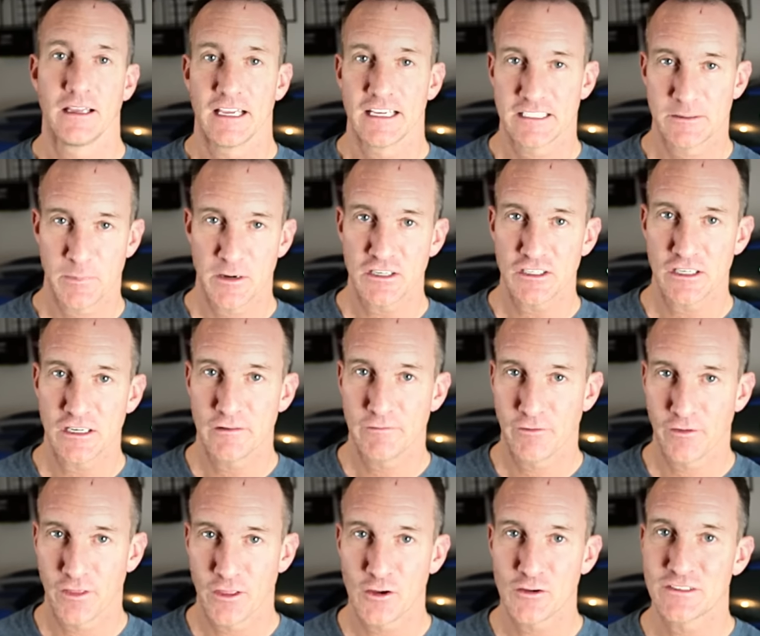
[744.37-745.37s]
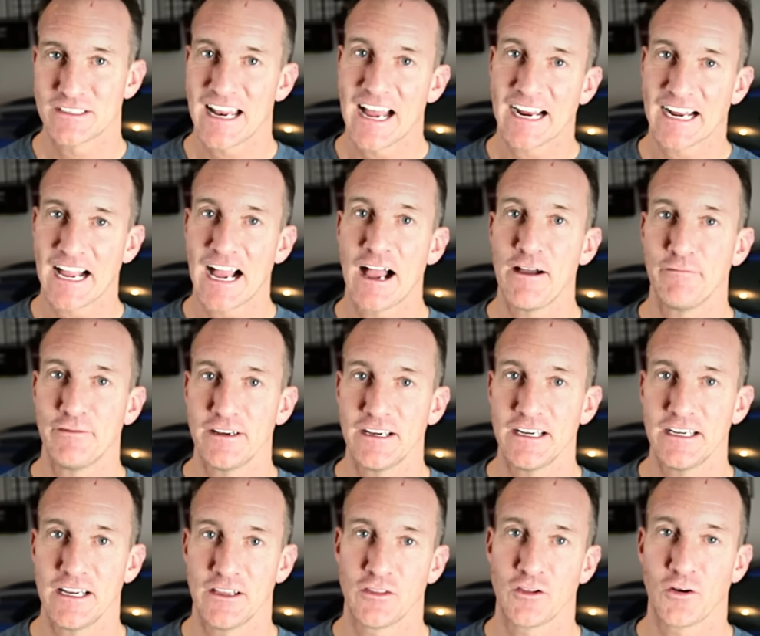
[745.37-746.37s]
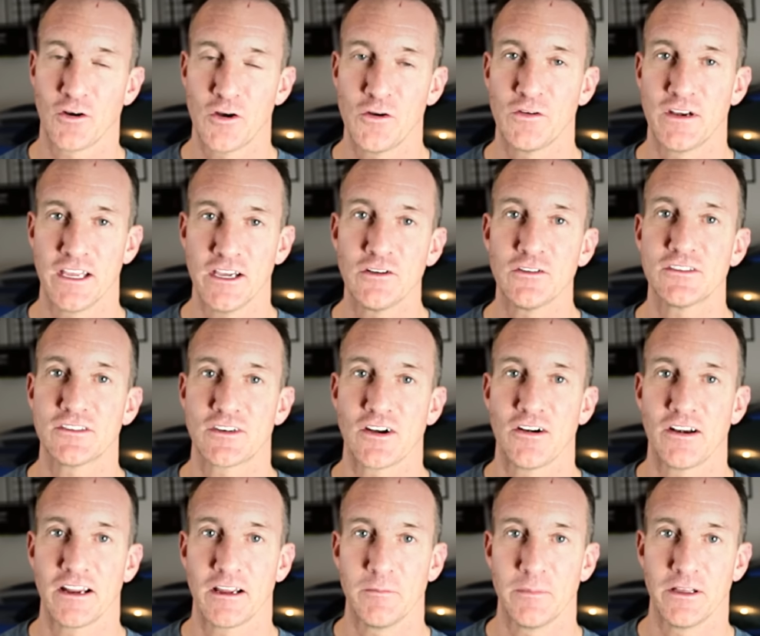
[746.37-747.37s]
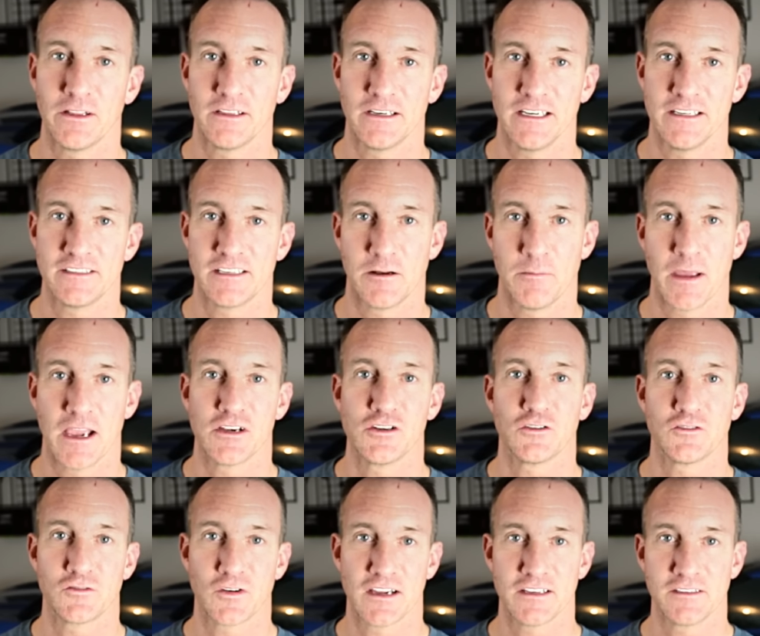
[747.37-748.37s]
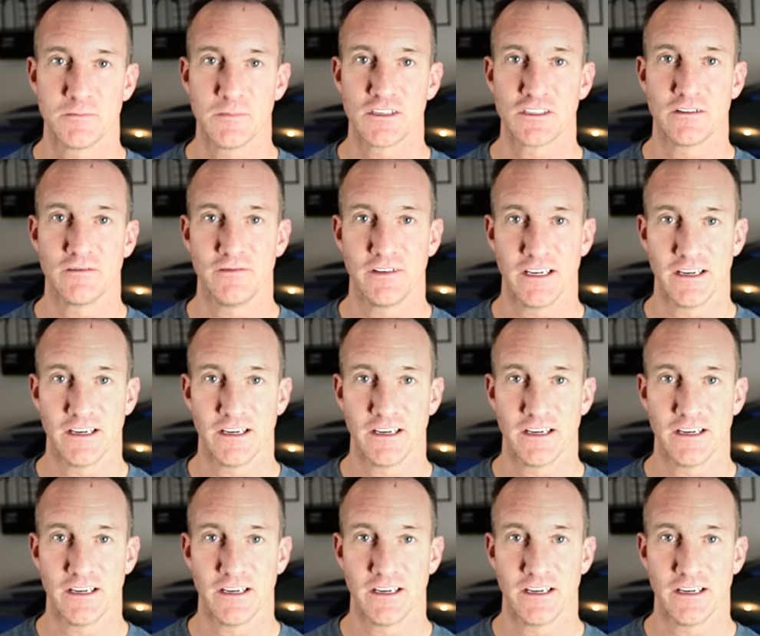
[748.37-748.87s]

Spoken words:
especially for those not confident in their own hill starting abilities in a manual transmission